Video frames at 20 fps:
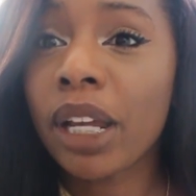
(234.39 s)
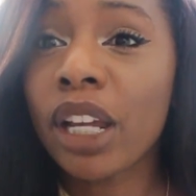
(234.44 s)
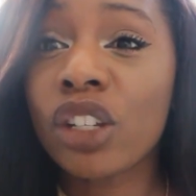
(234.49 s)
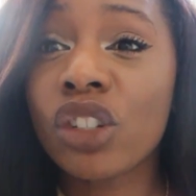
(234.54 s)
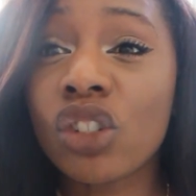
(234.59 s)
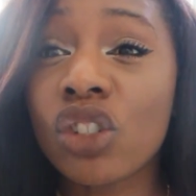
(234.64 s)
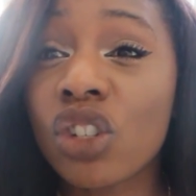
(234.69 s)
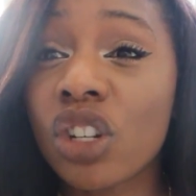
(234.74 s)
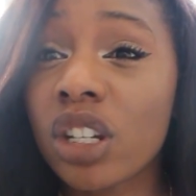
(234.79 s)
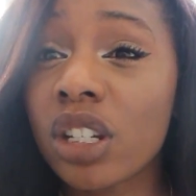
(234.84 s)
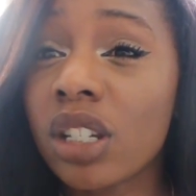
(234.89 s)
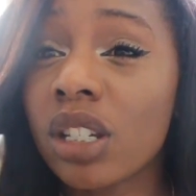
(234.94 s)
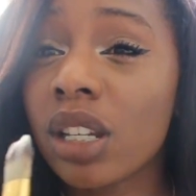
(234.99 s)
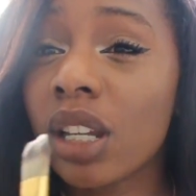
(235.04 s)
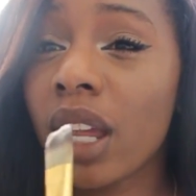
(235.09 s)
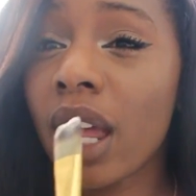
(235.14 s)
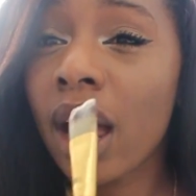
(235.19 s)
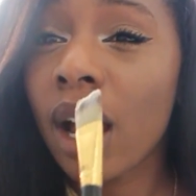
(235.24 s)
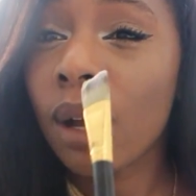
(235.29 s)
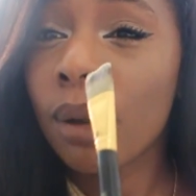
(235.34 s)
It
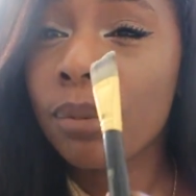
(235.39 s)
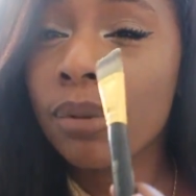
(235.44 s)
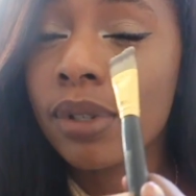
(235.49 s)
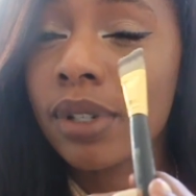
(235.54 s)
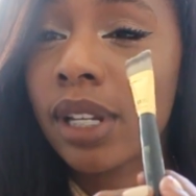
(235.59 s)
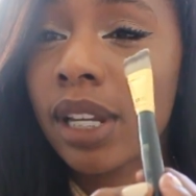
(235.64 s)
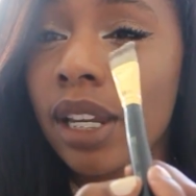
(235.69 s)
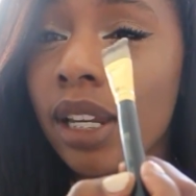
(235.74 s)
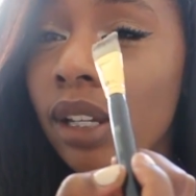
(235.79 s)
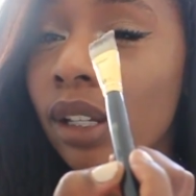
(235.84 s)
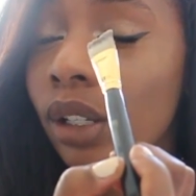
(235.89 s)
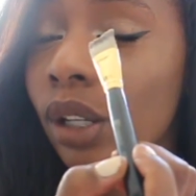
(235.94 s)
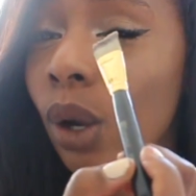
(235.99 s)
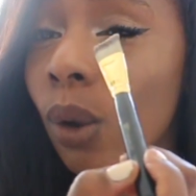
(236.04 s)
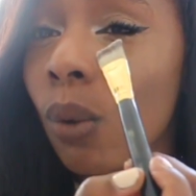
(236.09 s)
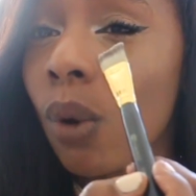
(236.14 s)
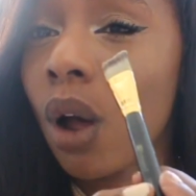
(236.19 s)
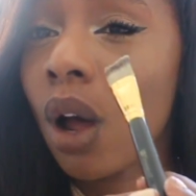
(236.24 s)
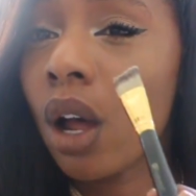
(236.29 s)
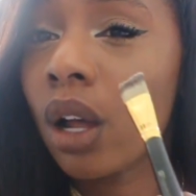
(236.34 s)
just helps it
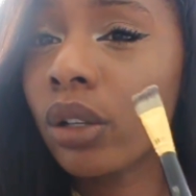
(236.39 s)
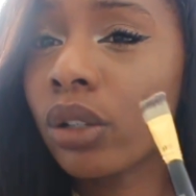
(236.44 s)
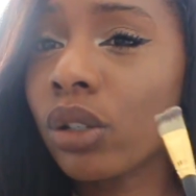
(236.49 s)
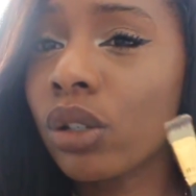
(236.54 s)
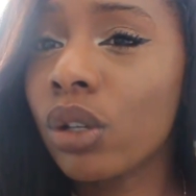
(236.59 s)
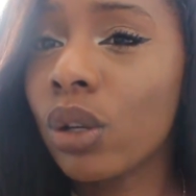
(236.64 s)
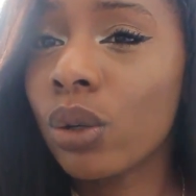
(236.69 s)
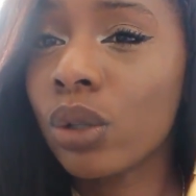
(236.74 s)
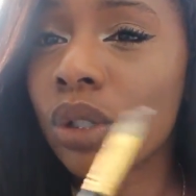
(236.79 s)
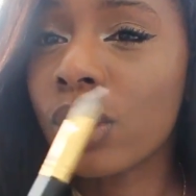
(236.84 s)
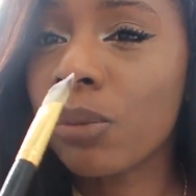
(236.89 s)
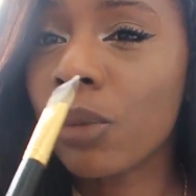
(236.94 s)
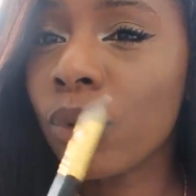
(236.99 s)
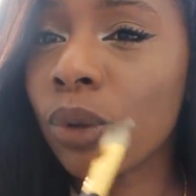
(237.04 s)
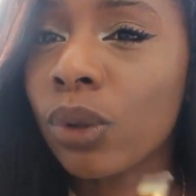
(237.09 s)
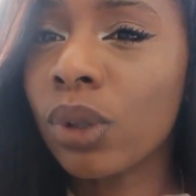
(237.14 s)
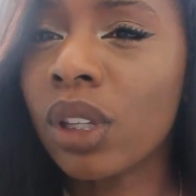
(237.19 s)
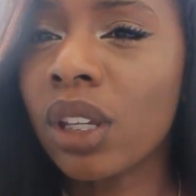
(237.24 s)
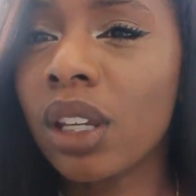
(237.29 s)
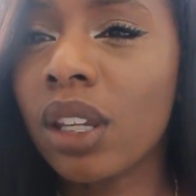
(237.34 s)
go on so
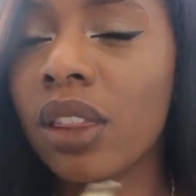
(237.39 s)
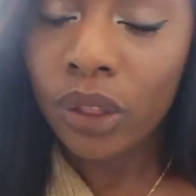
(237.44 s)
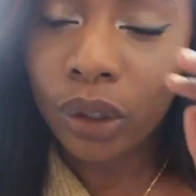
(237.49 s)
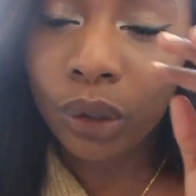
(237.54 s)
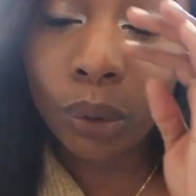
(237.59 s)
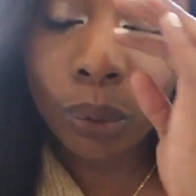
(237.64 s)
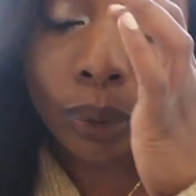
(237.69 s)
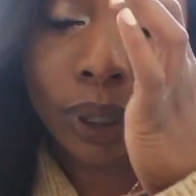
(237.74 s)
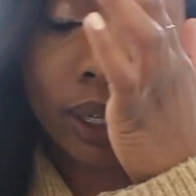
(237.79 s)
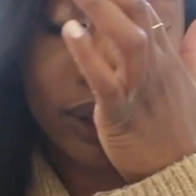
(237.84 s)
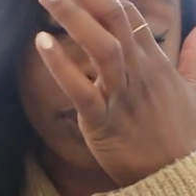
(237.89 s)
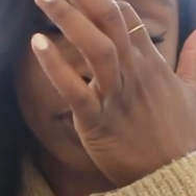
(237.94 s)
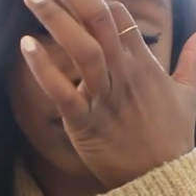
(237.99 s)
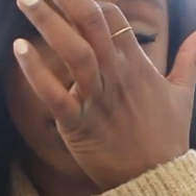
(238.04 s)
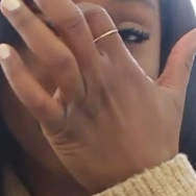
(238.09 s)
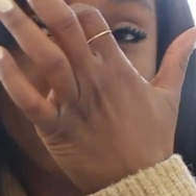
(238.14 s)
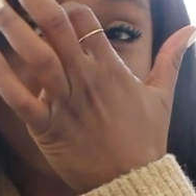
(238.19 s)
smoothly. The great thing